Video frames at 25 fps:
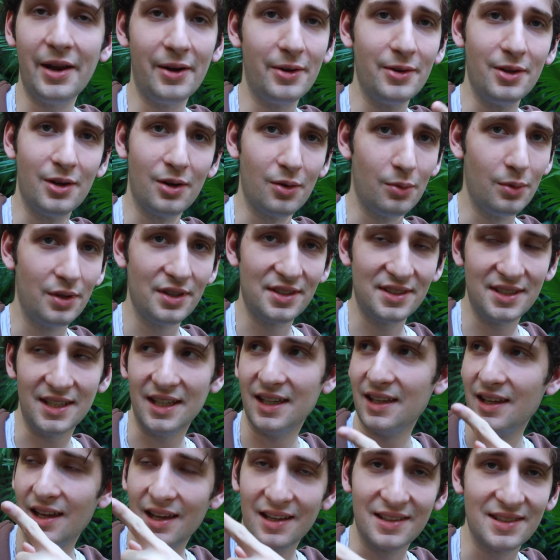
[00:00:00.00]
I don't know, we'll
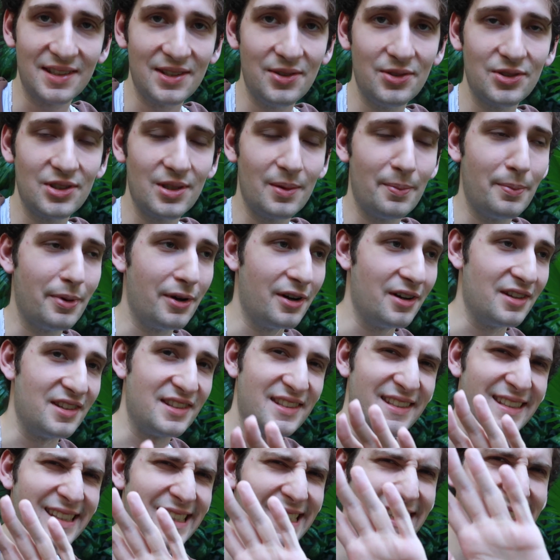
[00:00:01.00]
see. Excuse the birds.